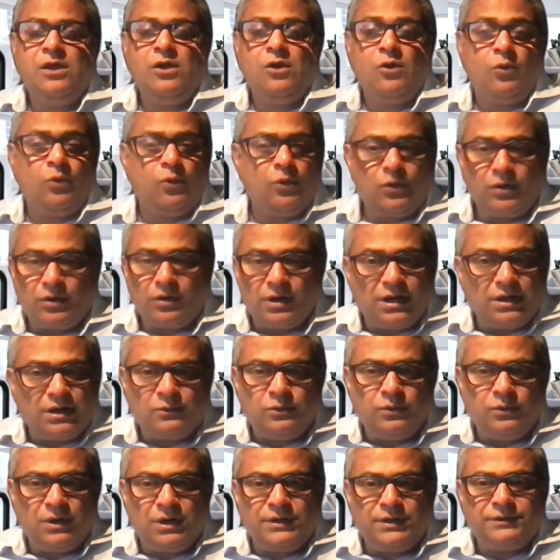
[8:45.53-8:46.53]
or
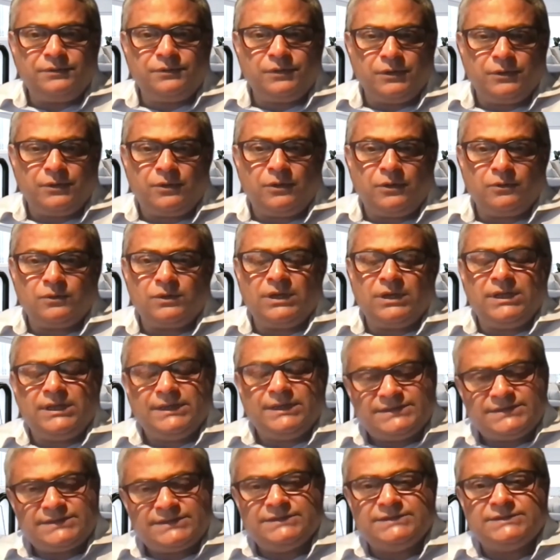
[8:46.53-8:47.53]
acquire your own
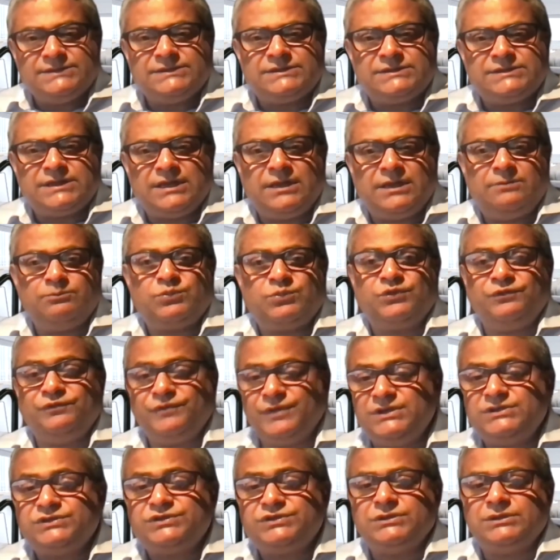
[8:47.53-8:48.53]
license and
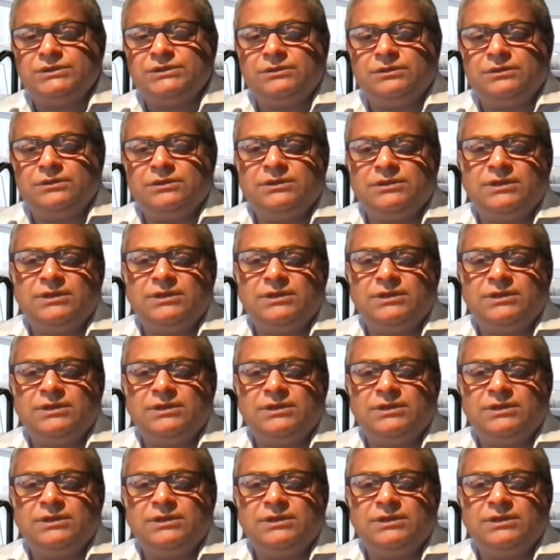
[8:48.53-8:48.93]
provision